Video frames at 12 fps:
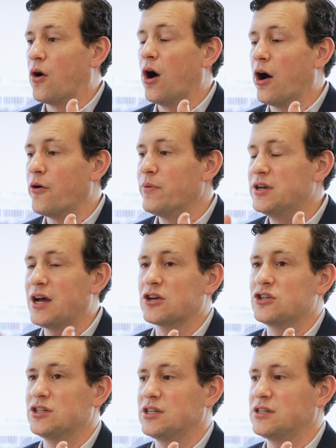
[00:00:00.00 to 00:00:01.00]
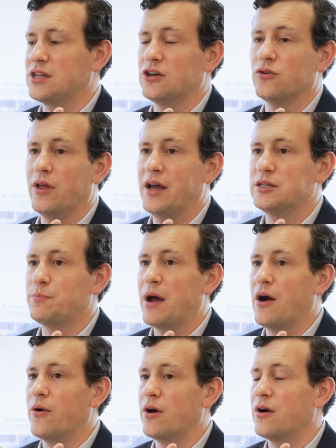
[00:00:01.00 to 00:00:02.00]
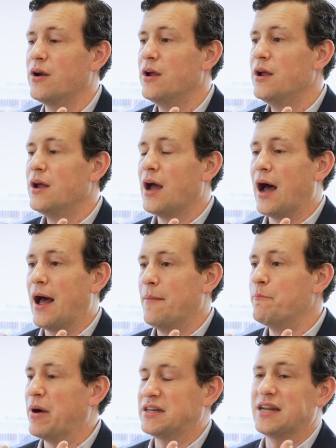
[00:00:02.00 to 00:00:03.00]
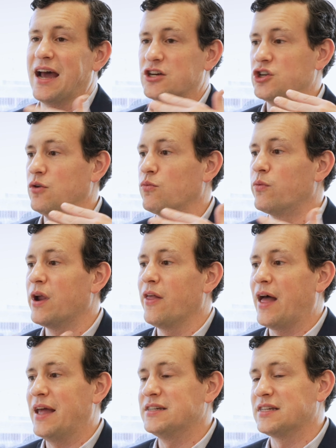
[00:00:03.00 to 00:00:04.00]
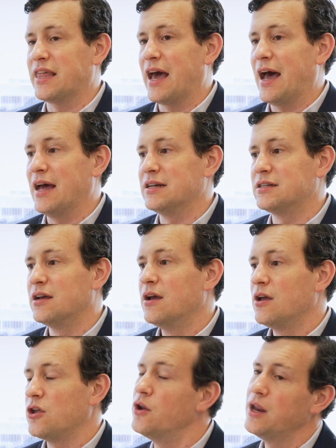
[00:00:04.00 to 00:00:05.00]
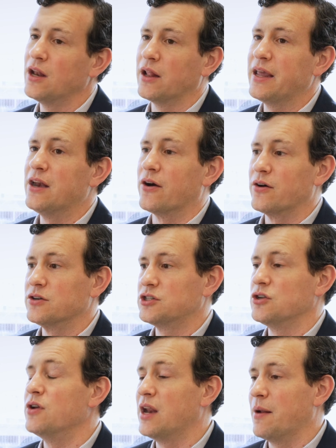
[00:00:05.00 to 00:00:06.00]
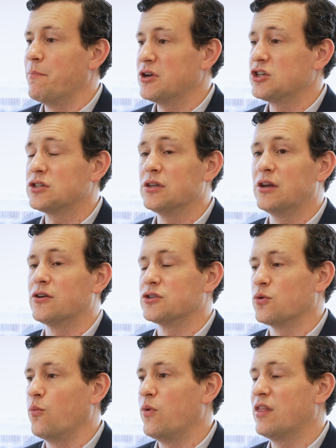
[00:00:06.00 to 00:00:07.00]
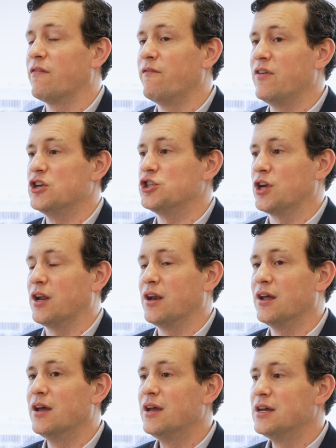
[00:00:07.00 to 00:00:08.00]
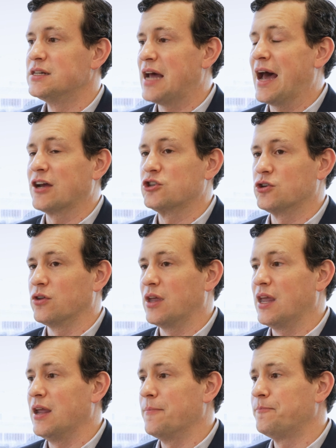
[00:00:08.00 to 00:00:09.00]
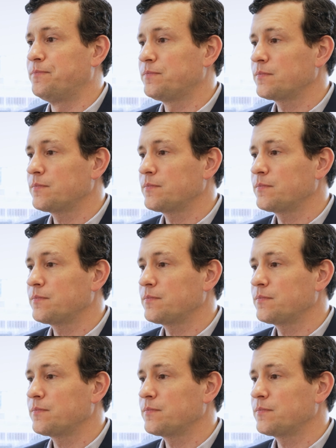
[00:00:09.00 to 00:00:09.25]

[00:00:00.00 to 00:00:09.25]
are reductions in centralized power, but to actually realize that you need leaders, you need ambitious leaders with vision to actually